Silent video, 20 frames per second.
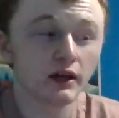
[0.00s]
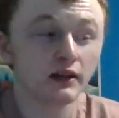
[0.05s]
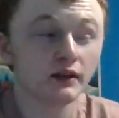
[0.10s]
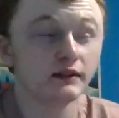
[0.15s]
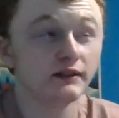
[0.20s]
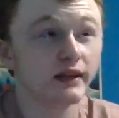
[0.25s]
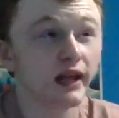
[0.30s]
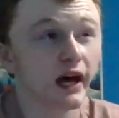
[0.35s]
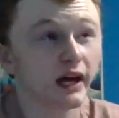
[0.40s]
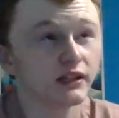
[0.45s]

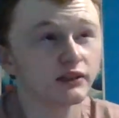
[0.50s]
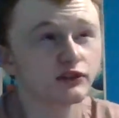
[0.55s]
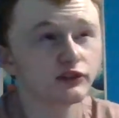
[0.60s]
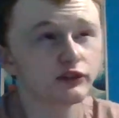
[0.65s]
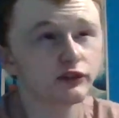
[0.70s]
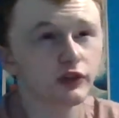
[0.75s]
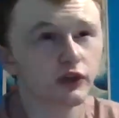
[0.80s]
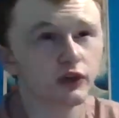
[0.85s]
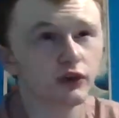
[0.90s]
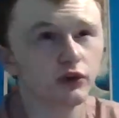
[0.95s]
Knight's
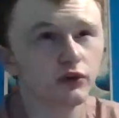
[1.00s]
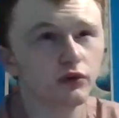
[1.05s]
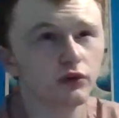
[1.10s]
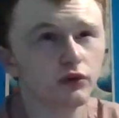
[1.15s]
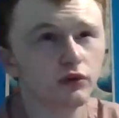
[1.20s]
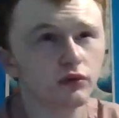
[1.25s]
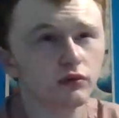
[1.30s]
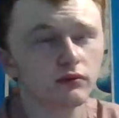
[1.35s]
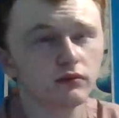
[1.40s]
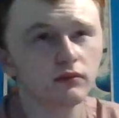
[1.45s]

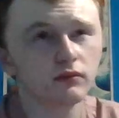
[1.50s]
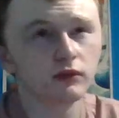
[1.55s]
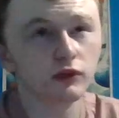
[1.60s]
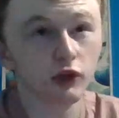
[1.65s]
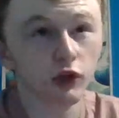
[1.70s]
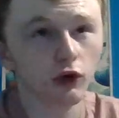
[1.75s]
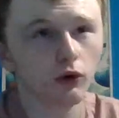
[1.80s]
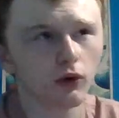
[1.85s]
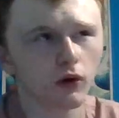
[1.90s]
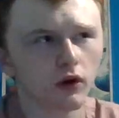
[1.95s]

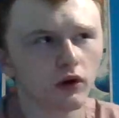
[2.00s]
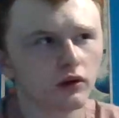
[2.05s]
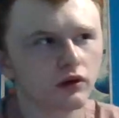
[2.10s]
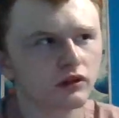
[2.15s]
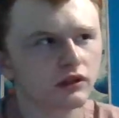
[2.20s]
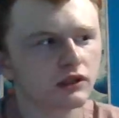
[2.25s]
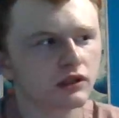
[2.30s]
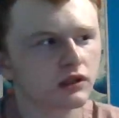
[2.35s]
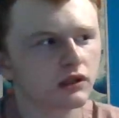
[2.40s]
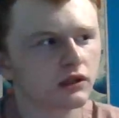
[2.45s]

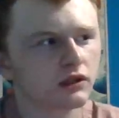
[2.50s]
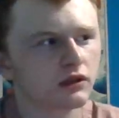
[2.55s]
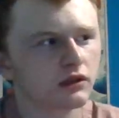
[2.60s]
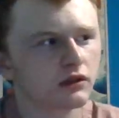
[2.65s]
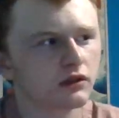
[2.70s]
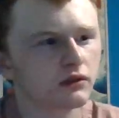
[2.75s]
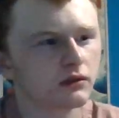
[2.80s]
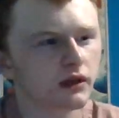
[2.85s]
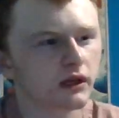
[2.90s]
newer to,